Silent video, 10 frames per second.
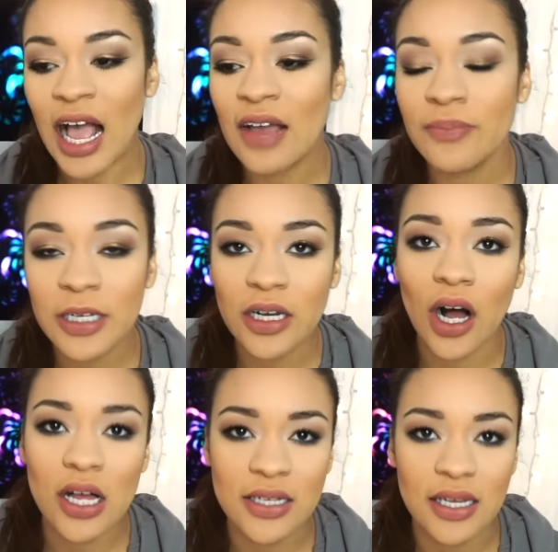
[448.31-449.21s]
I've been
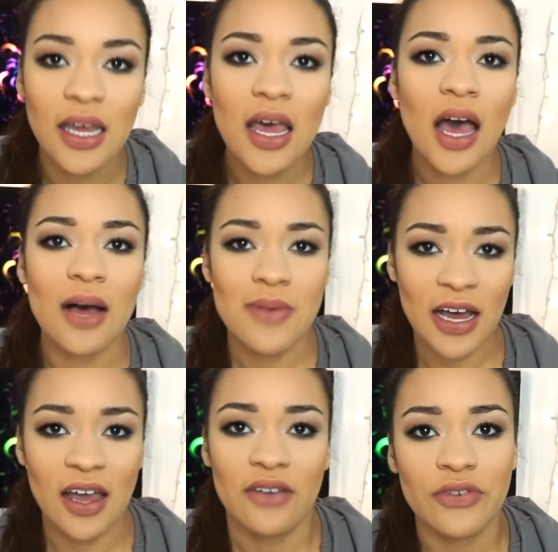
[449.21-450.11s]
calling
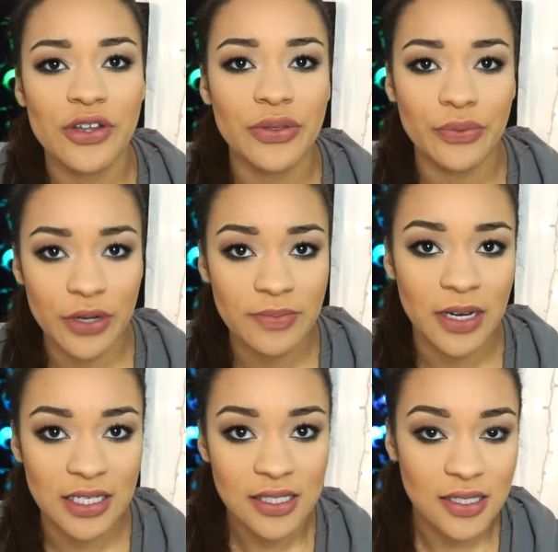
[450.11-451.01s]
about every three
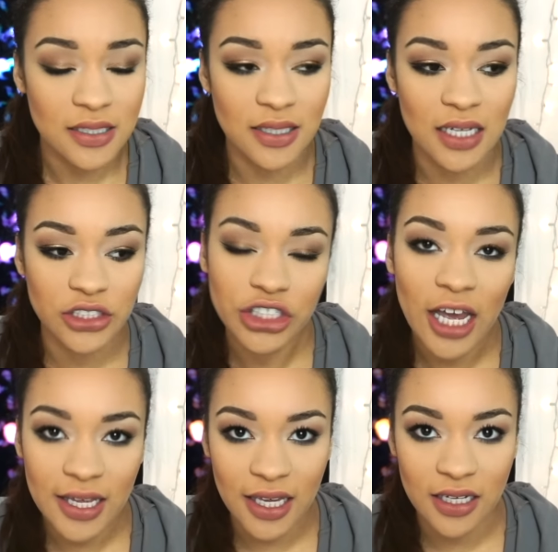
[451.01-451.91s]
months to like
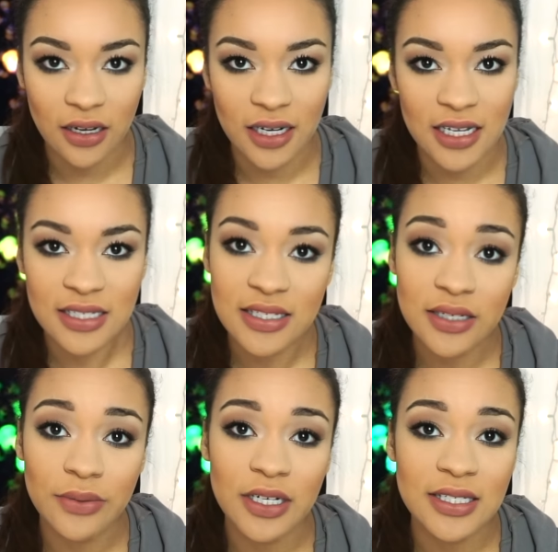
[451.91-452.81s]
check in on it and
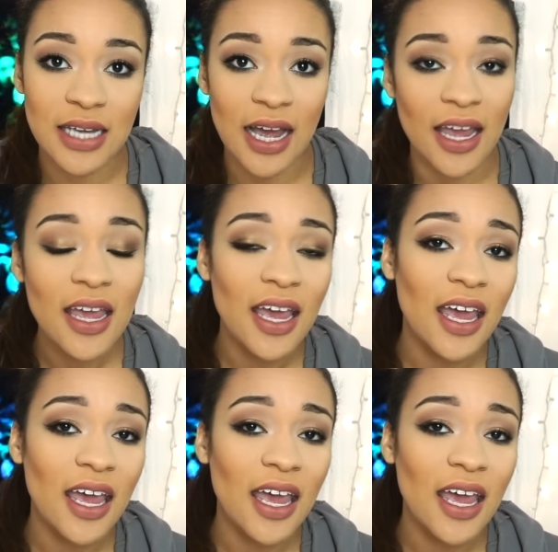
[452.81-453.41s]
see where it's at.